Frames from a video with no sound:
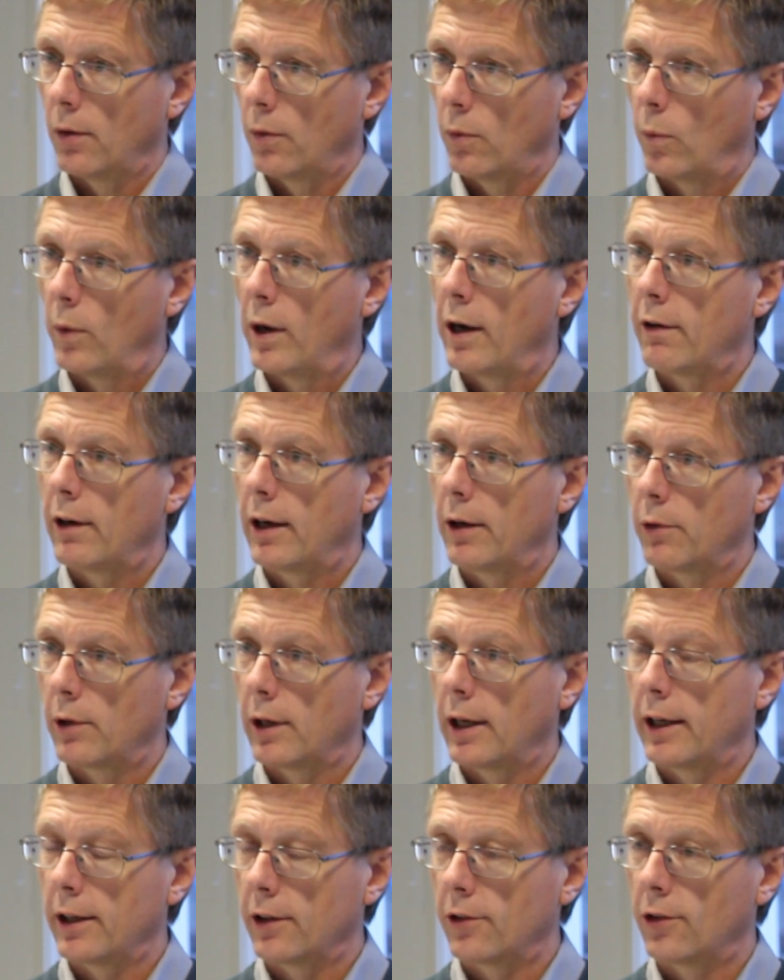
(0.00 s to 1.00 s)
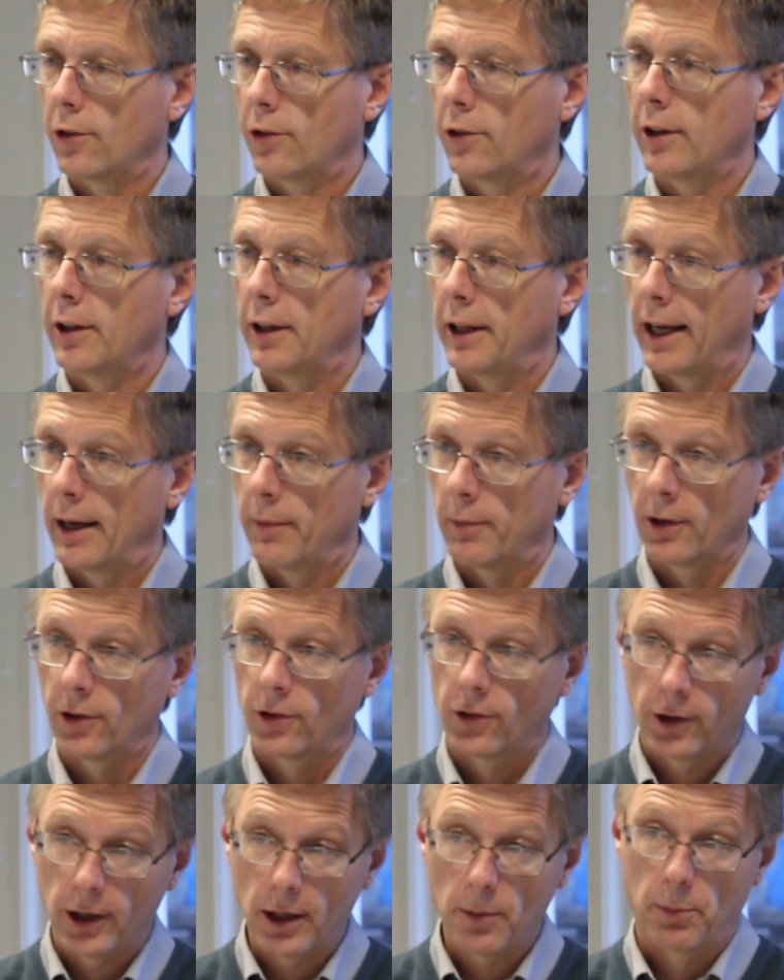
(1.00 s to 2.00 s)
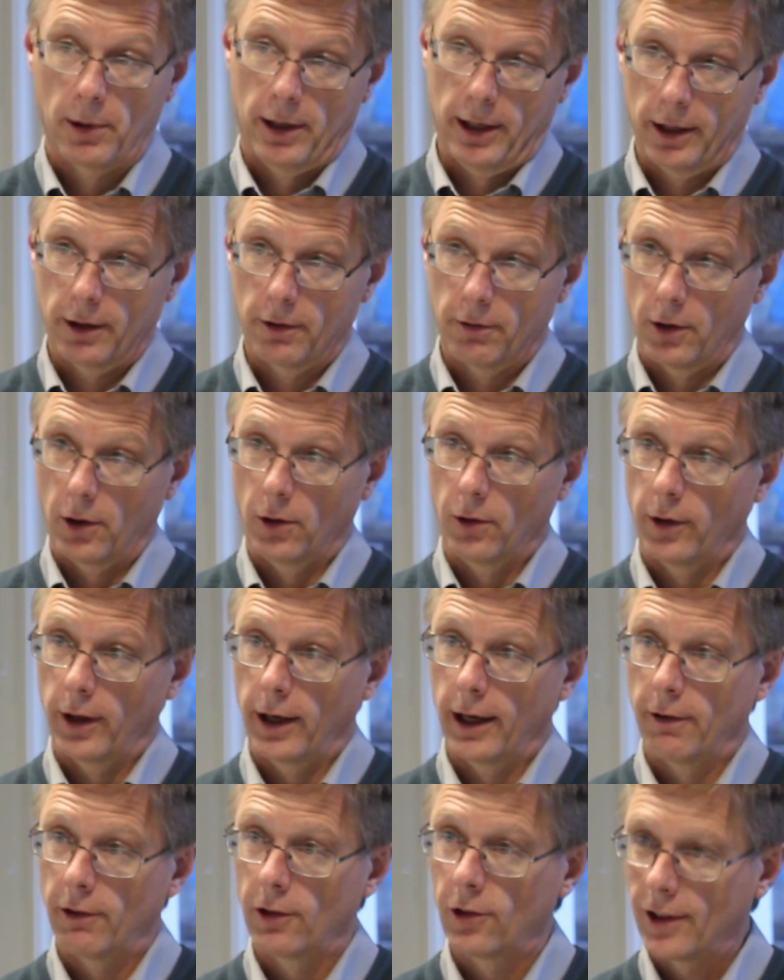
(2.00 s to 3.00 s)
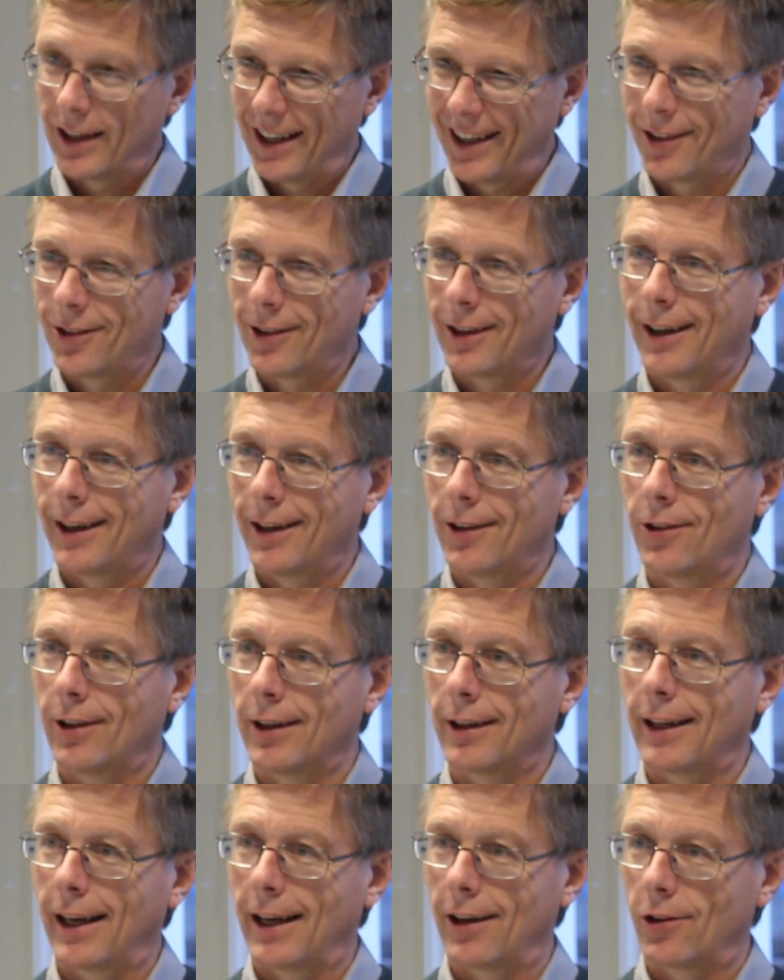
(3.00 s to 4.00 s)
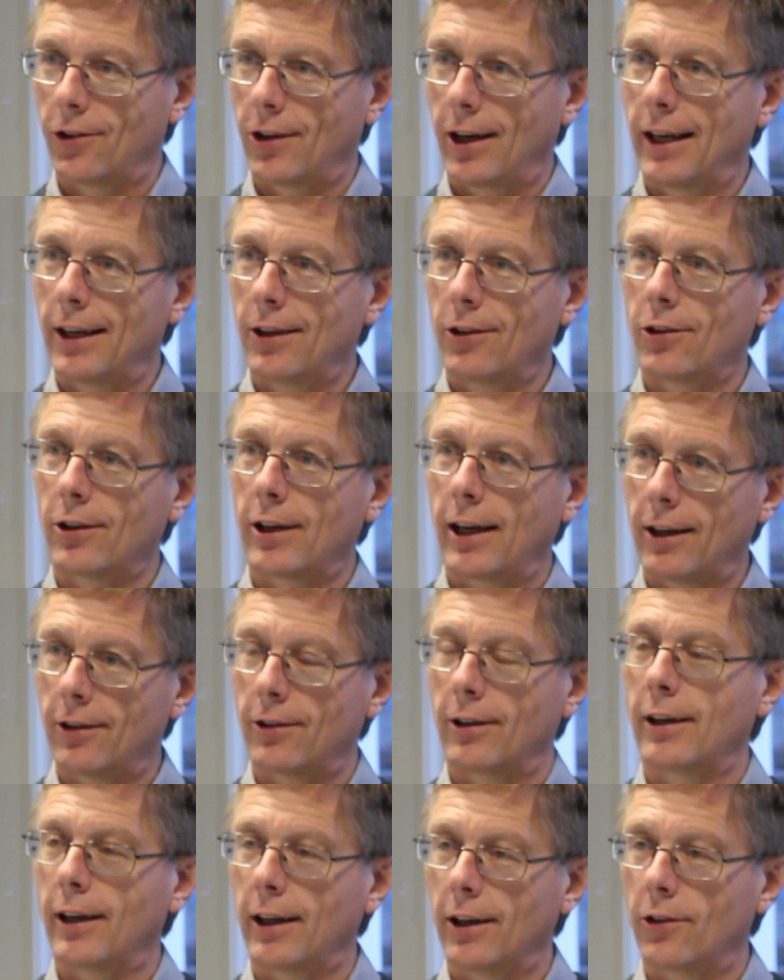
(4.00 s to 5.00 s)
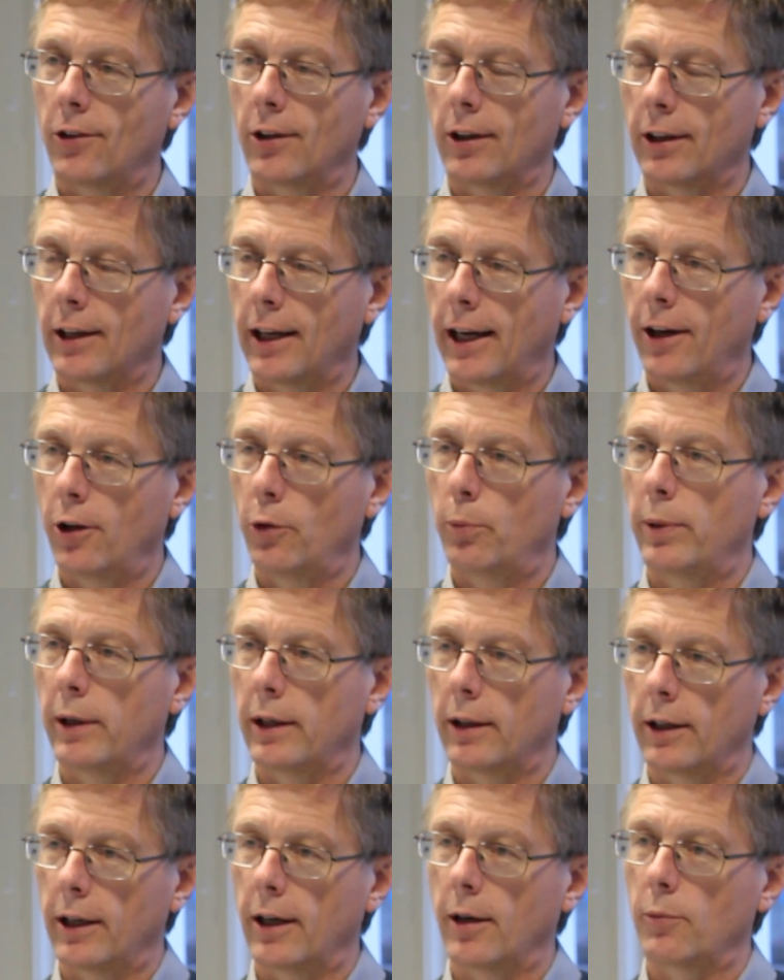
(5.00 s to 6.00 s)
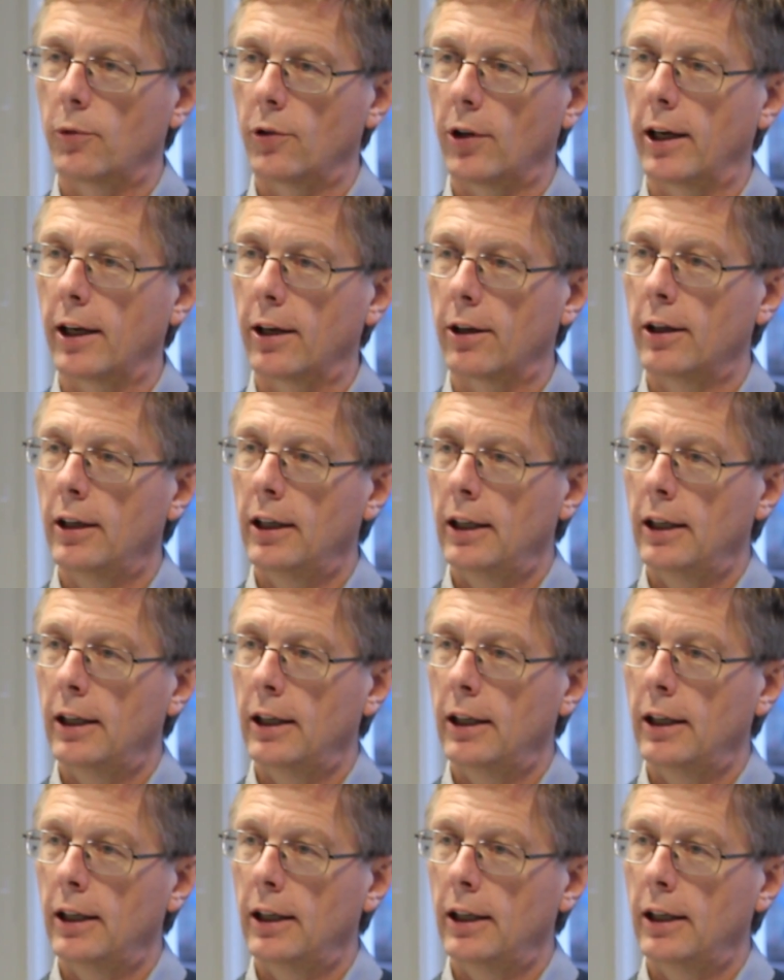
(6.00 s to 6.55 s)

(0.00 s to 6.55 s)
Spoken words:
Where I would like to see the MSC playing a role there is catalyzing that change, catalyzing and helping the uptake